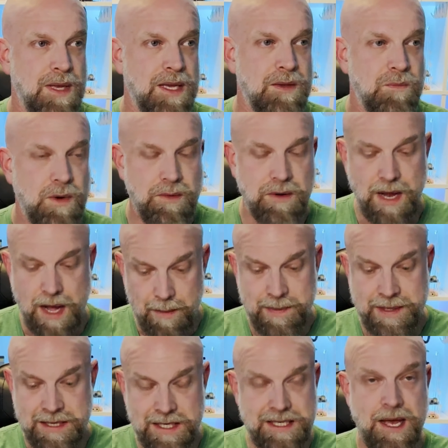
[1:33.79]
and we were
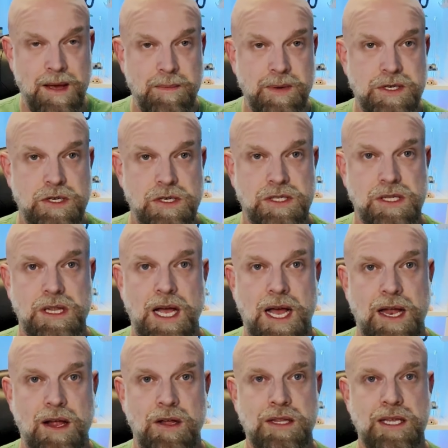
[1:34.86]
upping the temperatures a
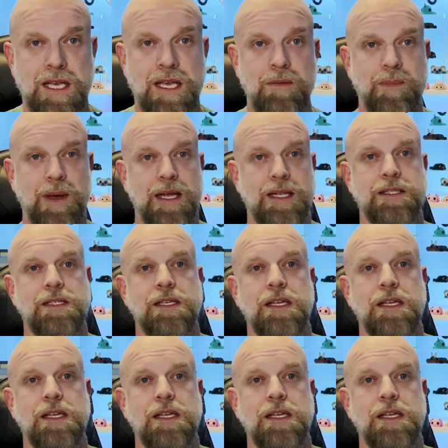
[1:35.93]
lot on the heat beds,